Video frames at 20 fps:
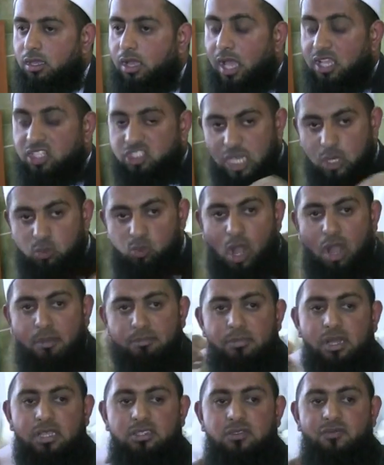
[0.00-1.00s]
And Shaykh
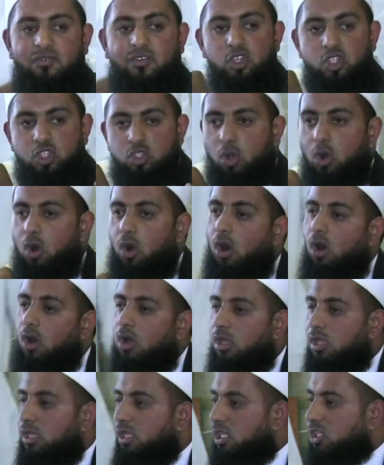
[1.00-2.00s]
Muhammad for
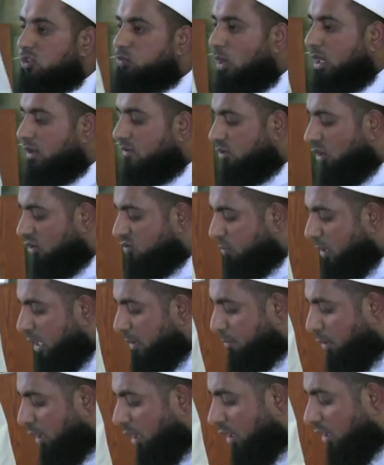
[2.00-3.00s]
sure is one of those
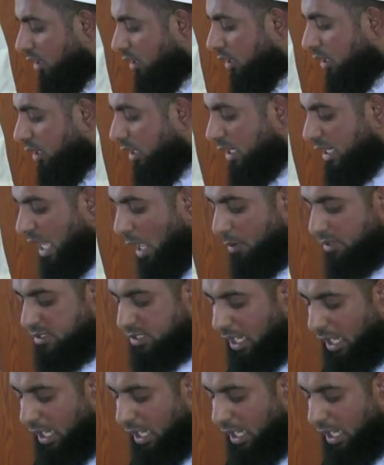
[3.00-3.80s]
people in our